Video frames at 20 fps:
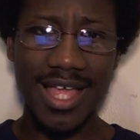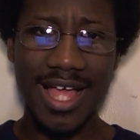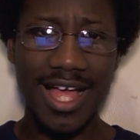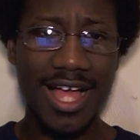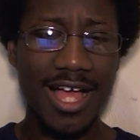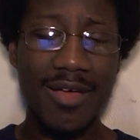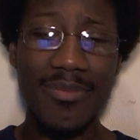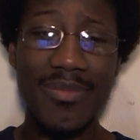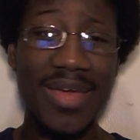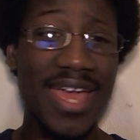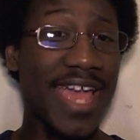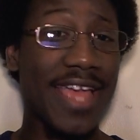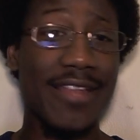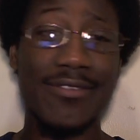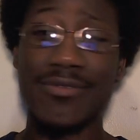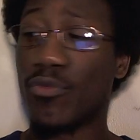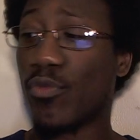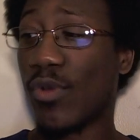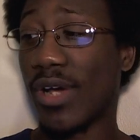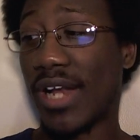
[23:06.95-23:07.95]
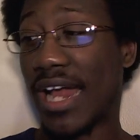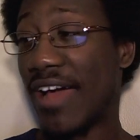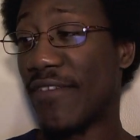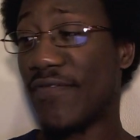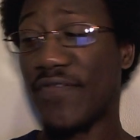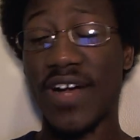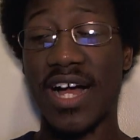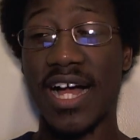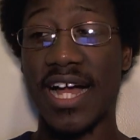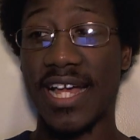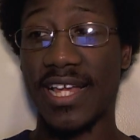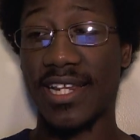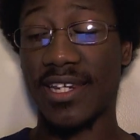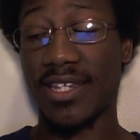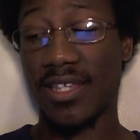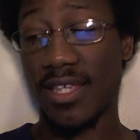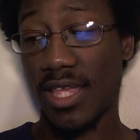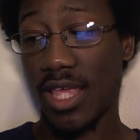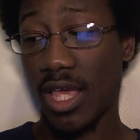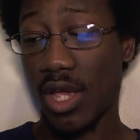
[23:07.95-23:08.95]
Um, and what I find
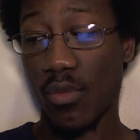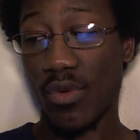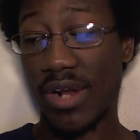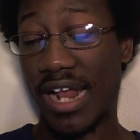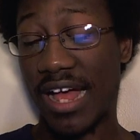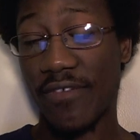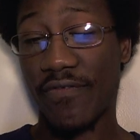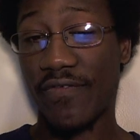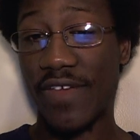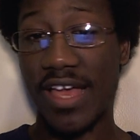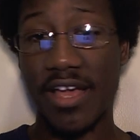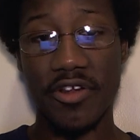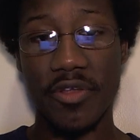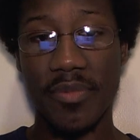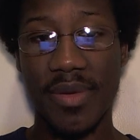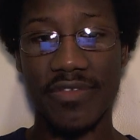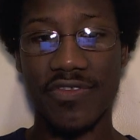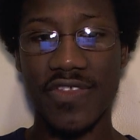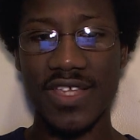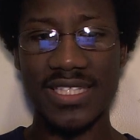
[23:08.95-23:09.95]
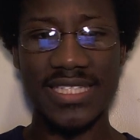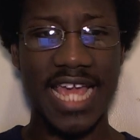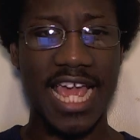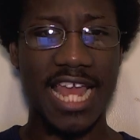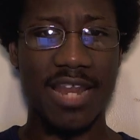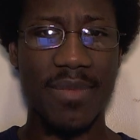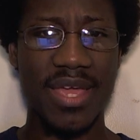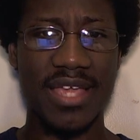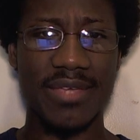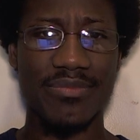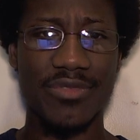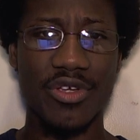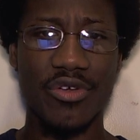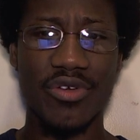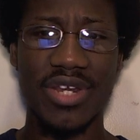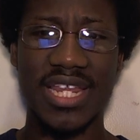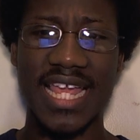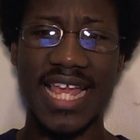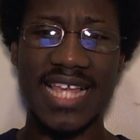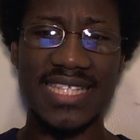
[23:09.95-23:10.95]
what I found about this anime
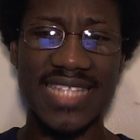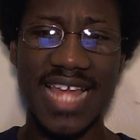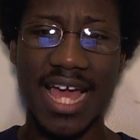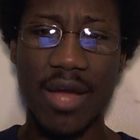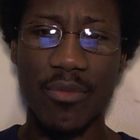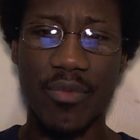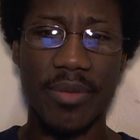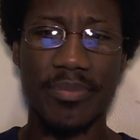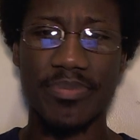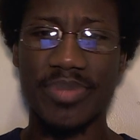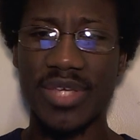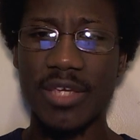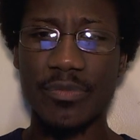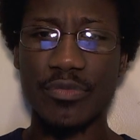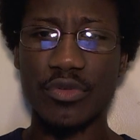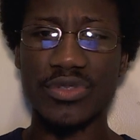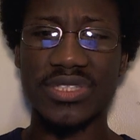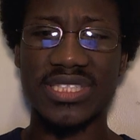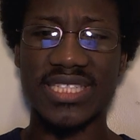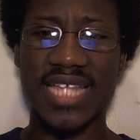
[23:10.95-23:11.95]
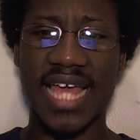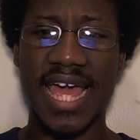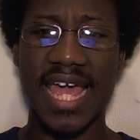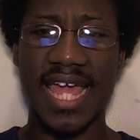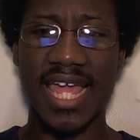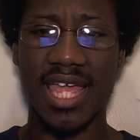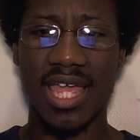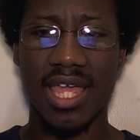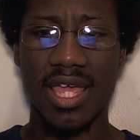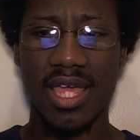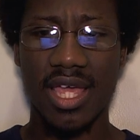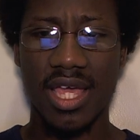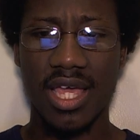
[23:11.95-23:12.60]
community is that when people say